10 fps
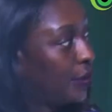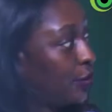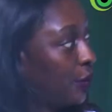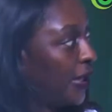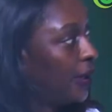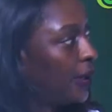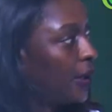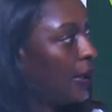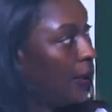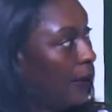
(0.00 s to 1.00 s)
are doing.
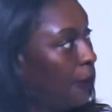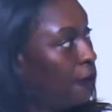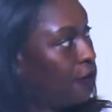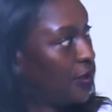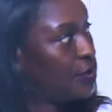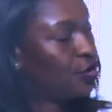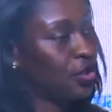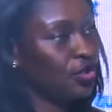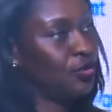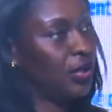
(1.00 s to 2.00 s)
But first,
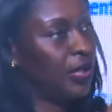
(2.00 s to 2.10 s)
just to